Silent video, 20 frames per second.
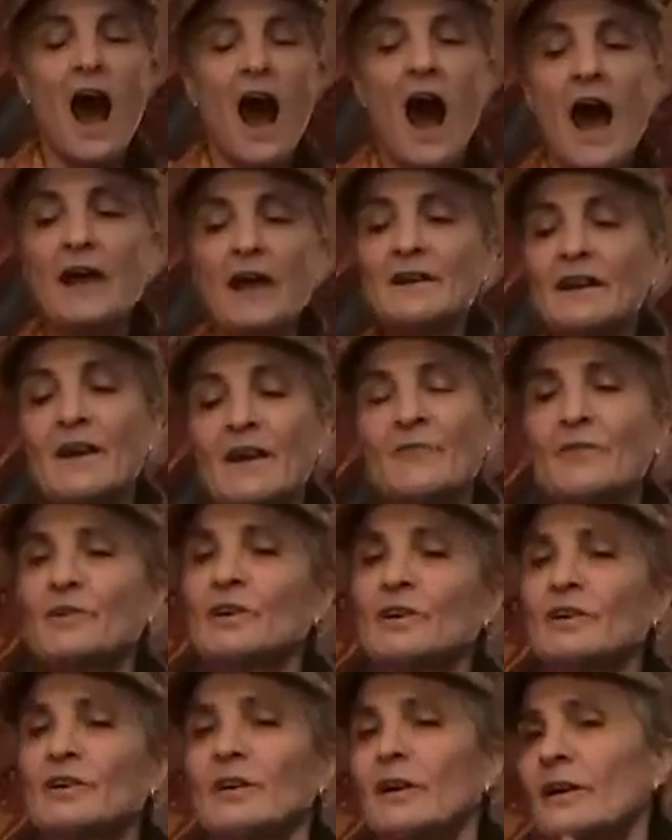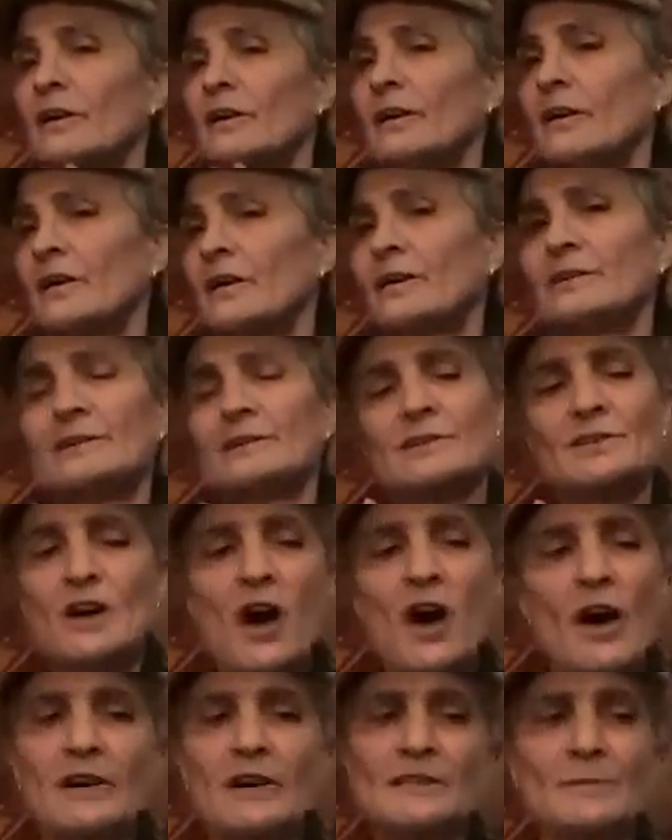I never
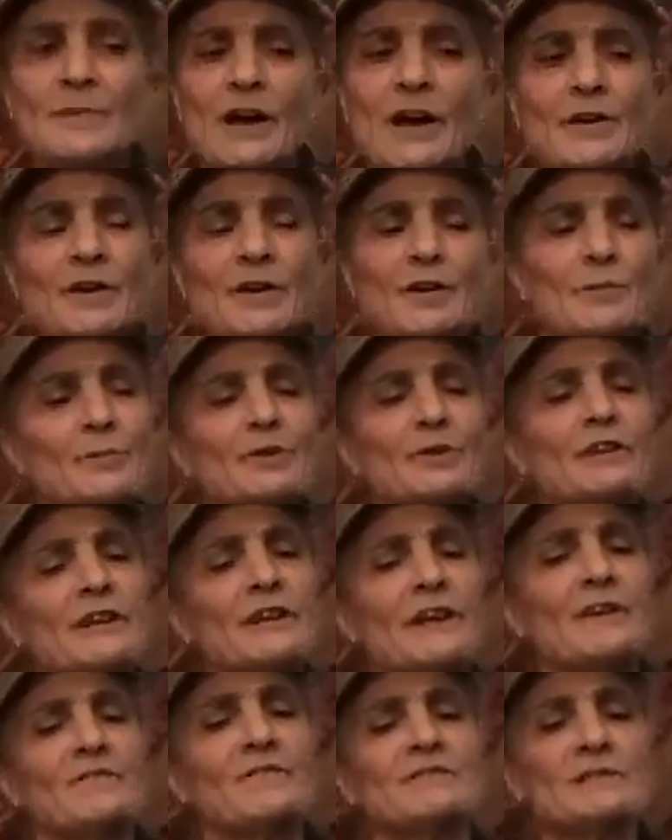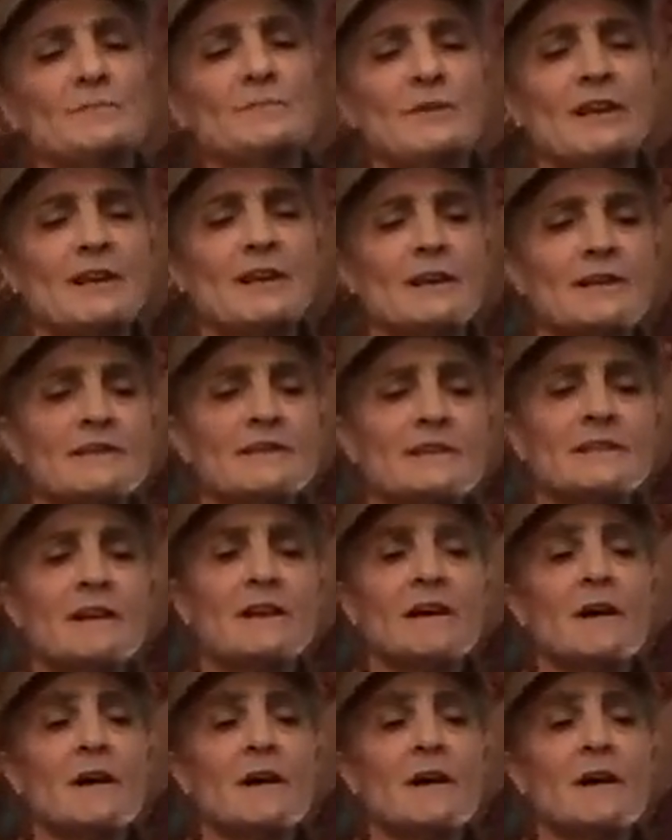talked about her beliefs because